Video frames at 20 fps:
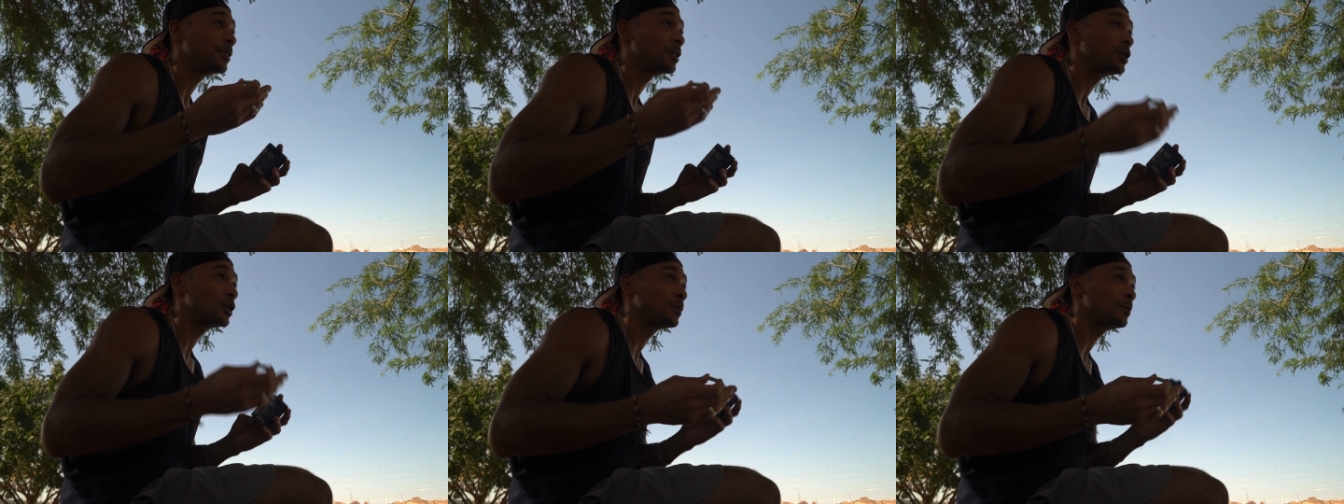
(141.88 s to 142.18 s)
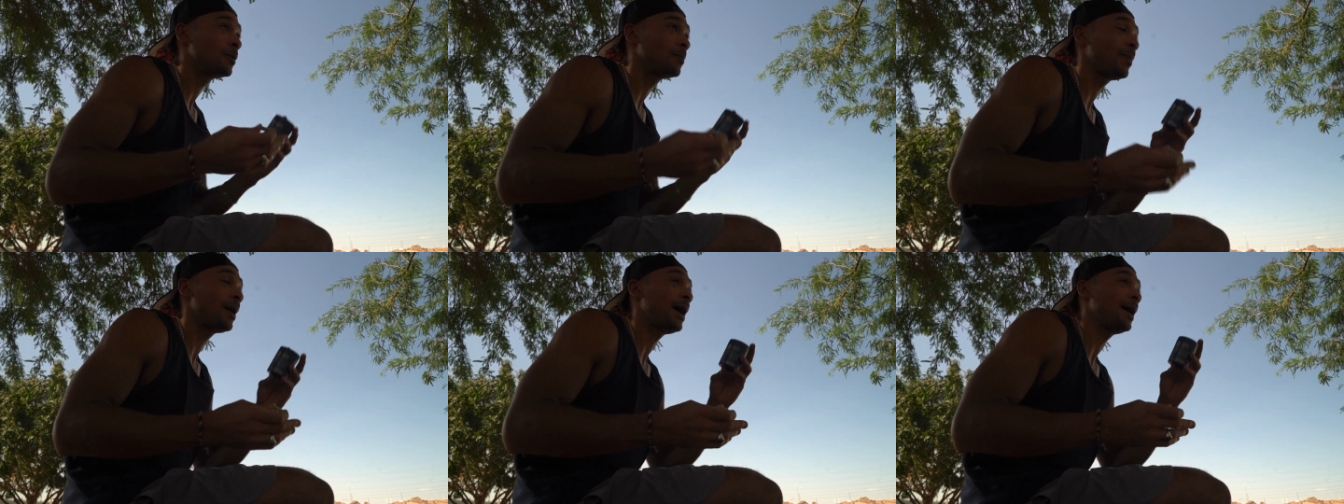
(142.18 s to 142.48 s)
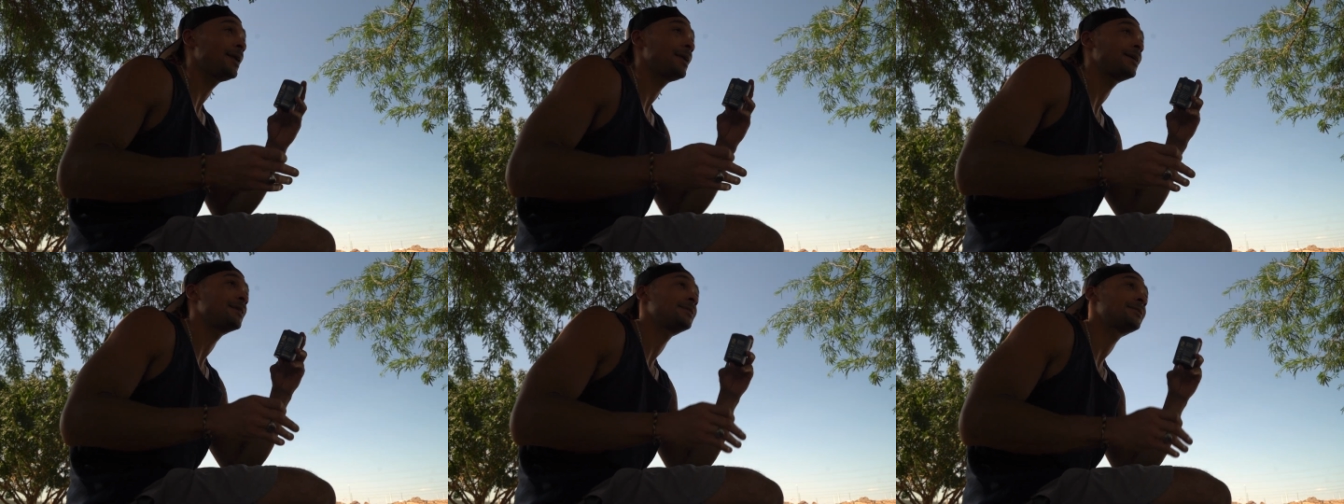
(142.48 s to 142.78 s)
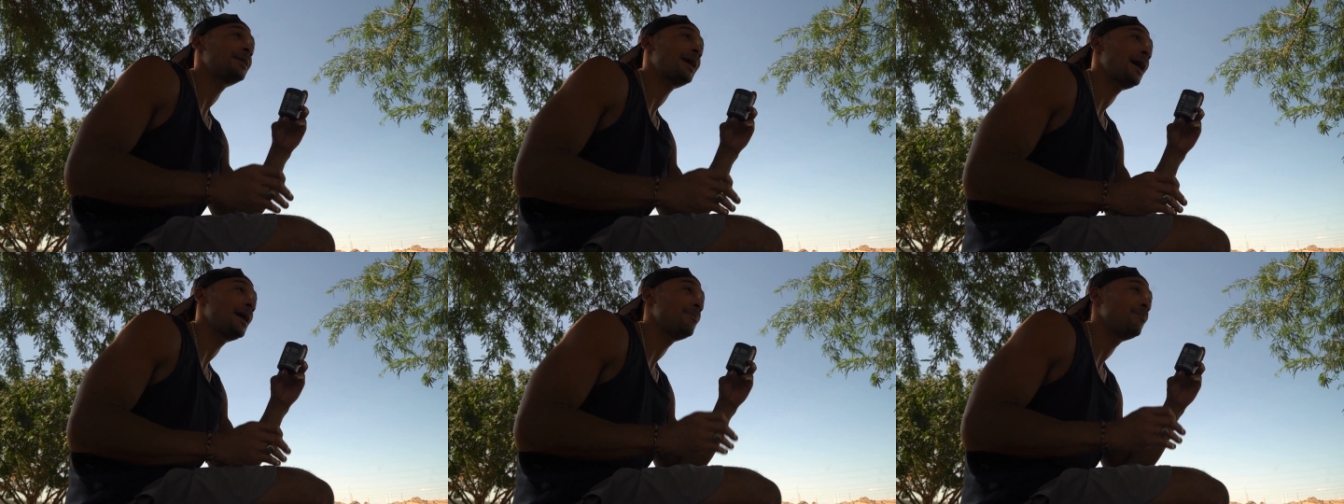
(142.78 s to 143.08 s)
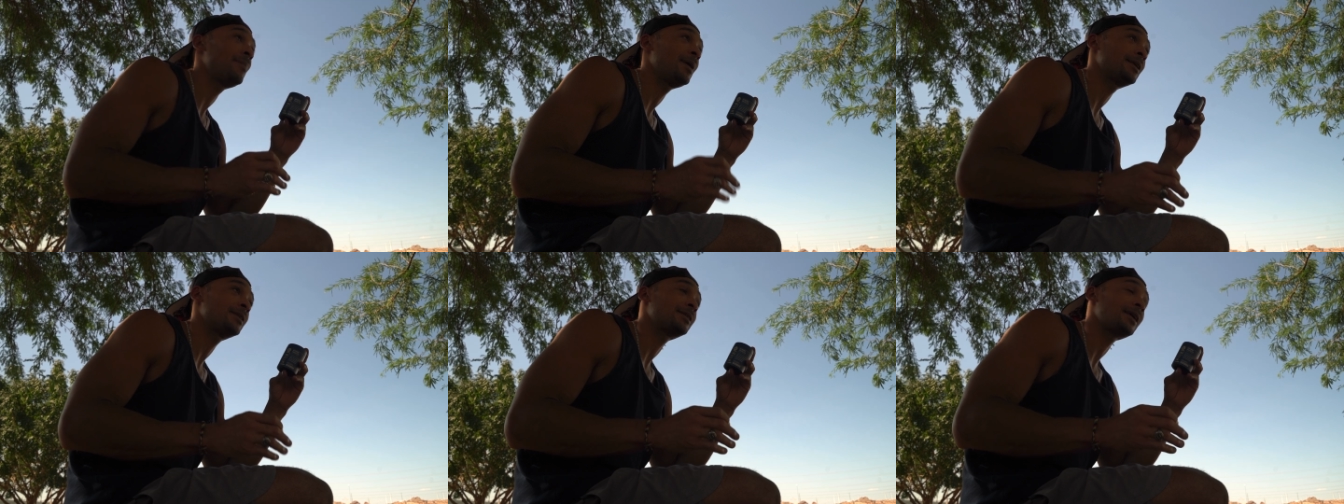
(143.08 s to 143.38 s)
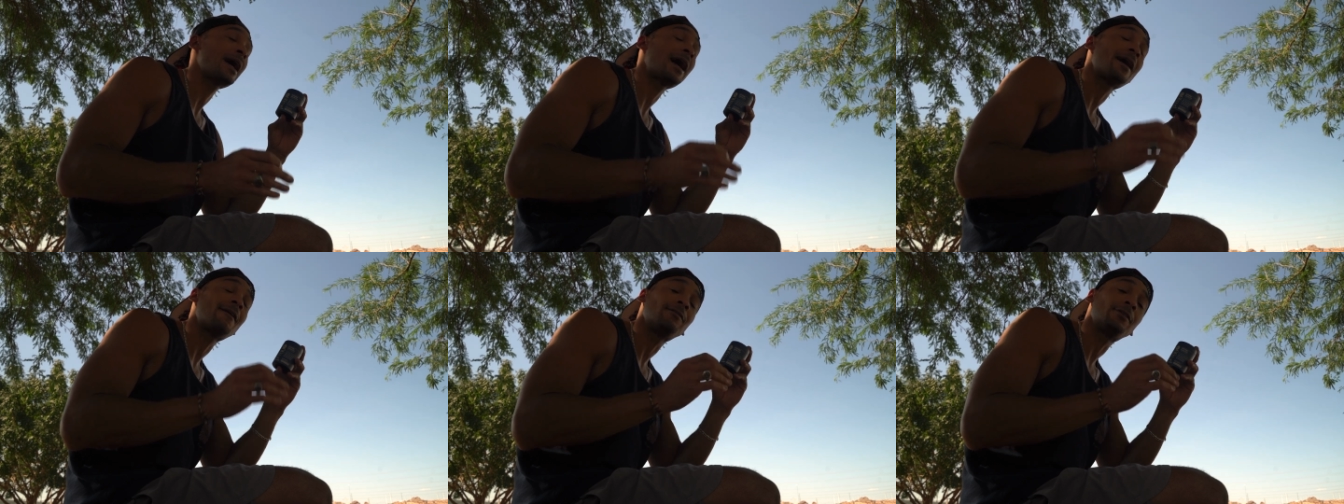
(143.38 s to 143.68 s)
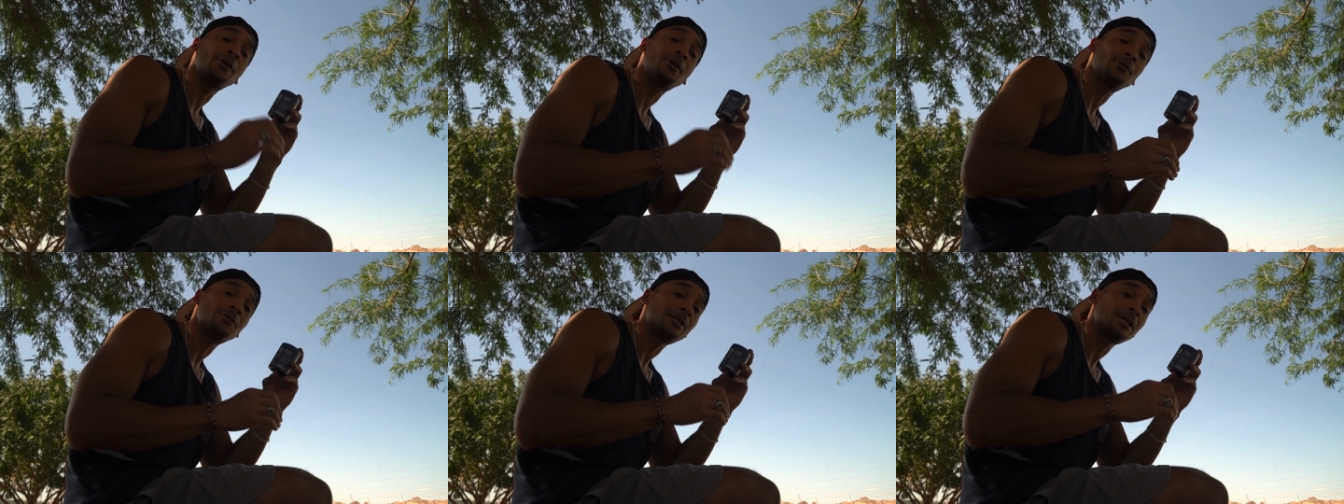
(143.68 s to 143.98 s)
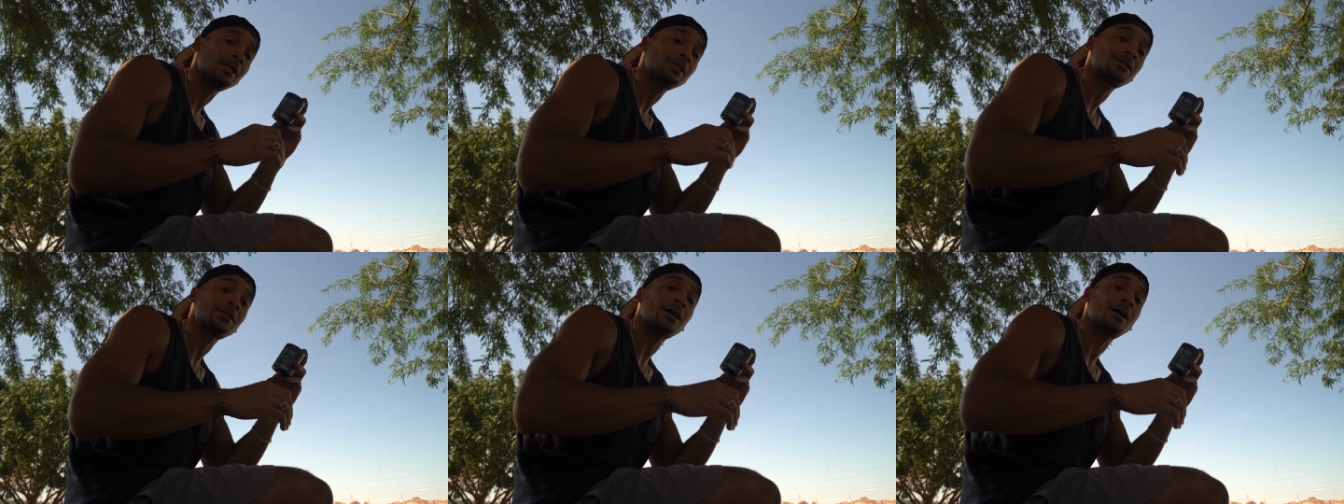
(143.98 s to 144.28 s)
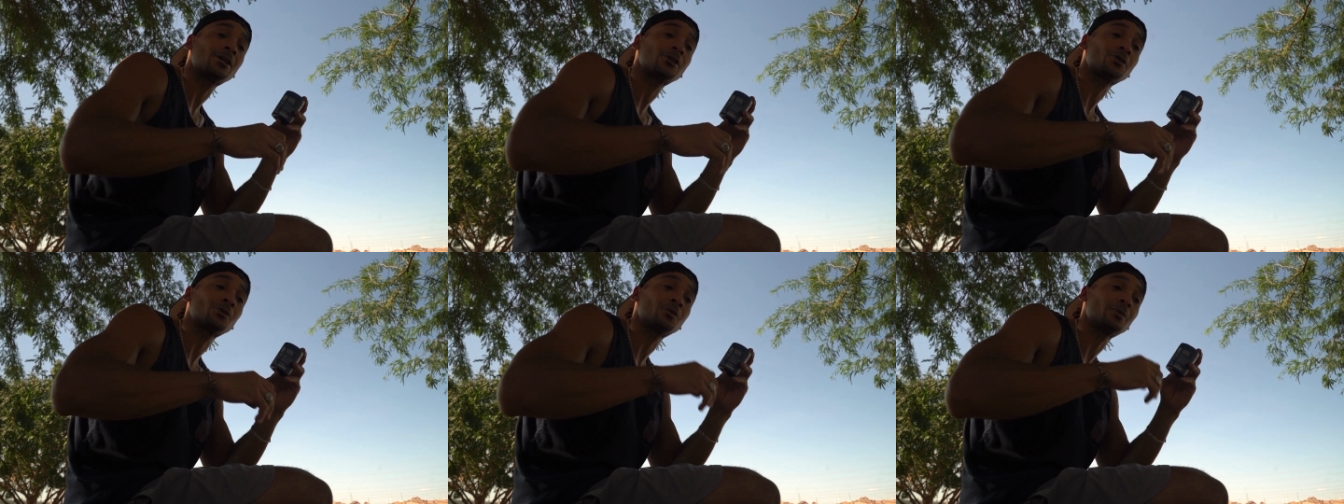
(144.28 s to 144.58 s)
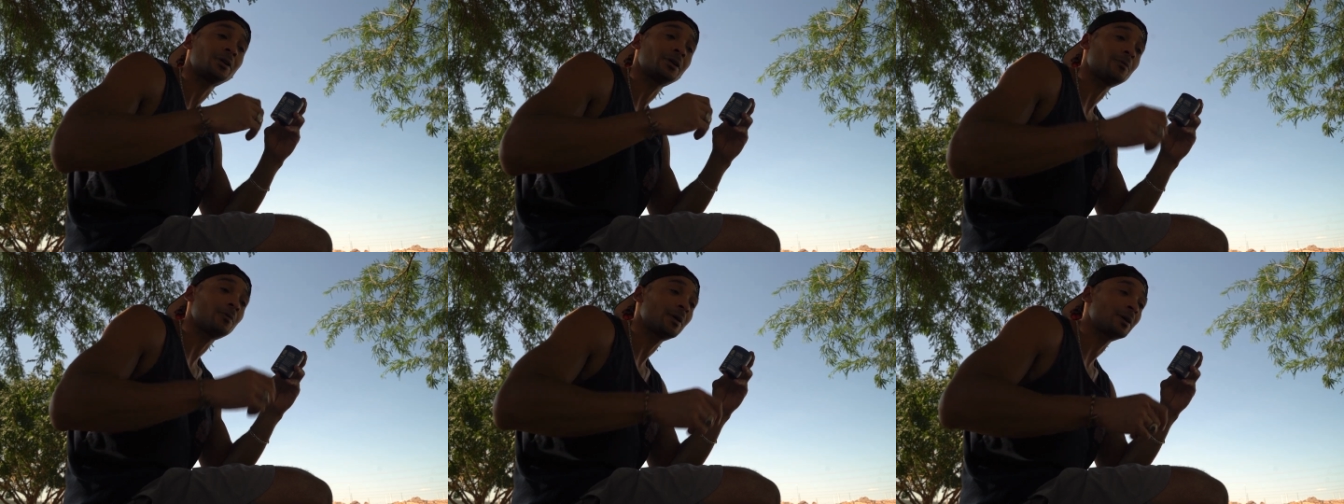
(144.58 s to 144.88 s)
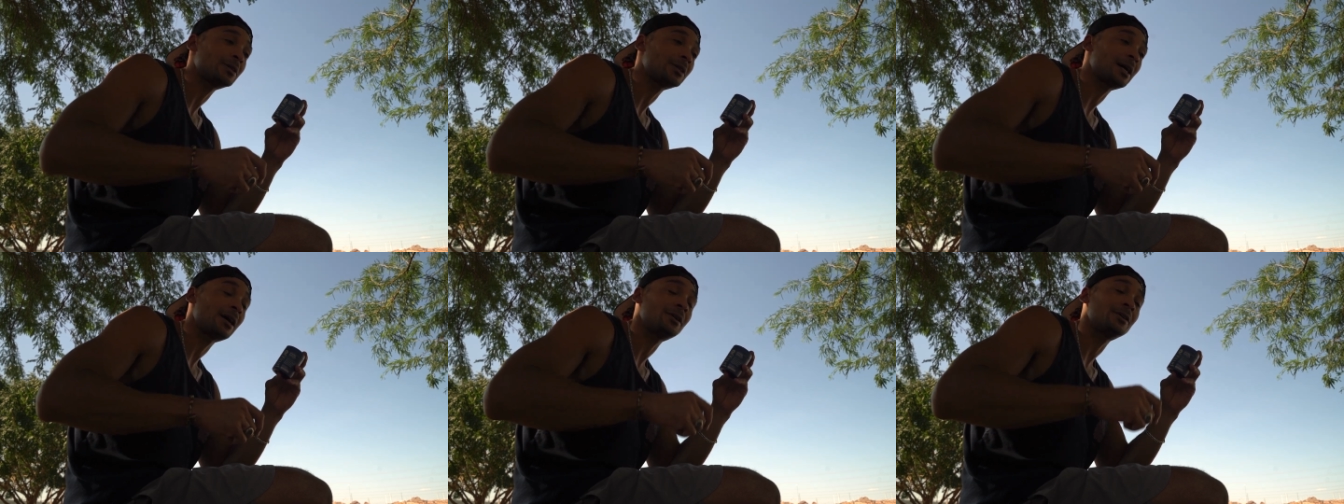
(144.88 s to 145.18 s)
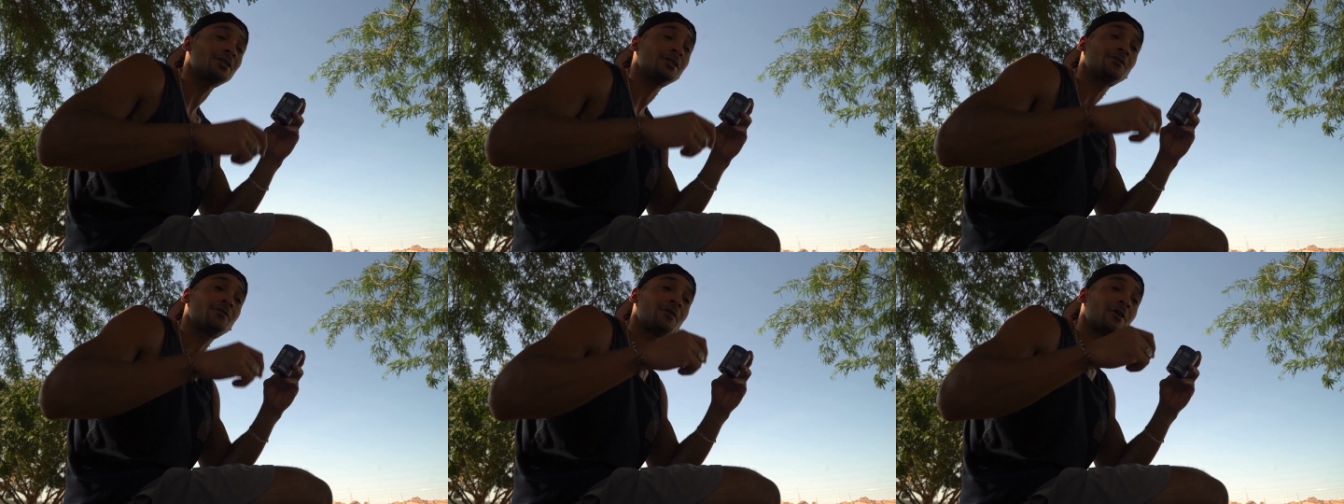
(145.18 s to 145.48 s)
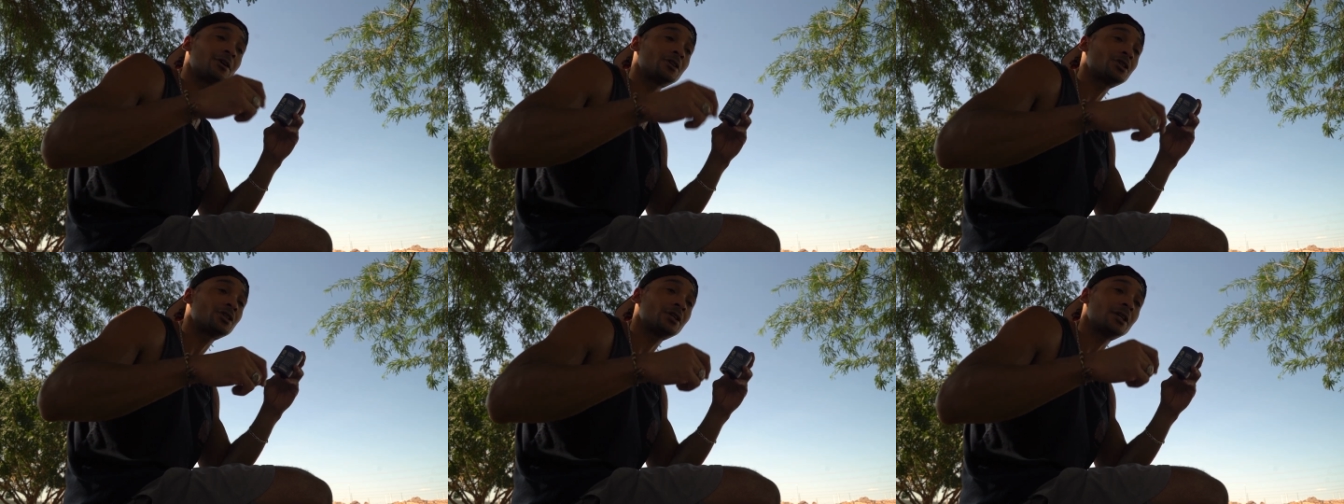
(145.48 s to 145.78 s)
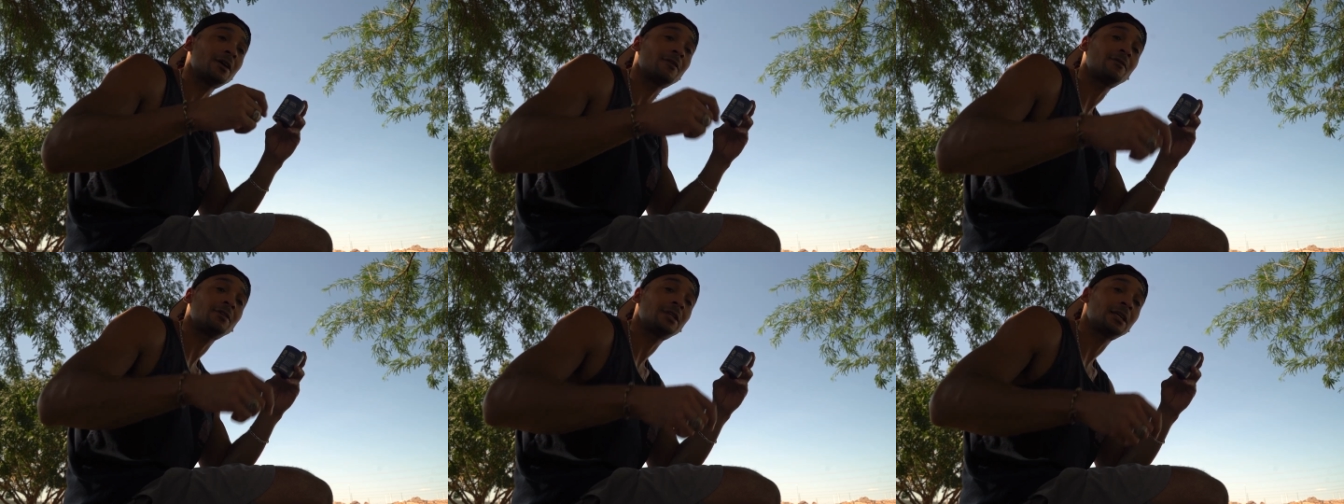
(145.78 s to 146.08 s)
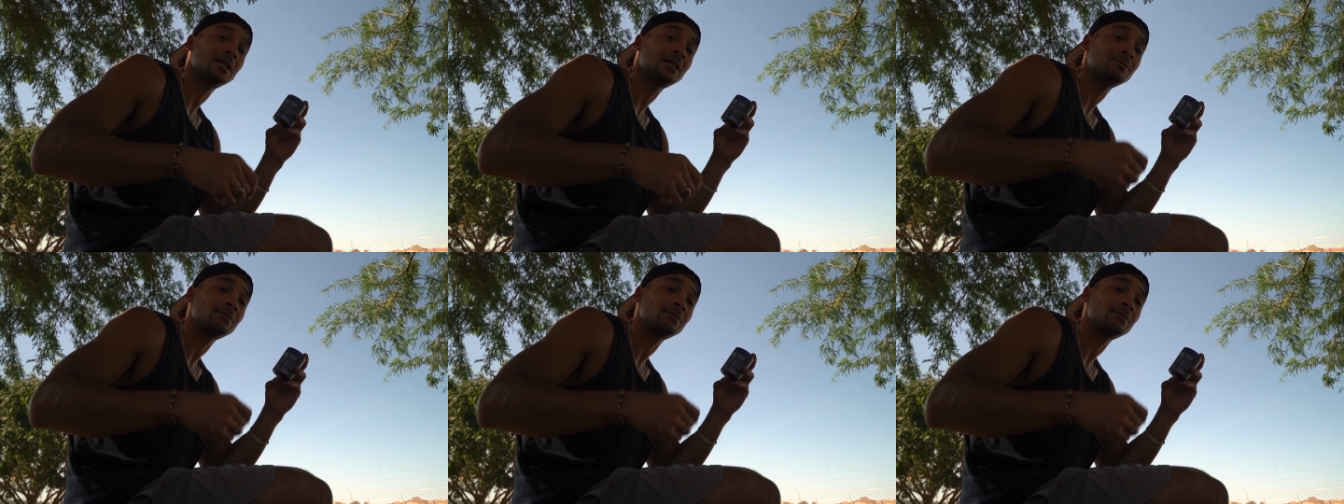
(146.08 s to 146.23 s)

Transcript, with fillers: the human body is not meant to have low testosterone, erectile dysfunction, and everything.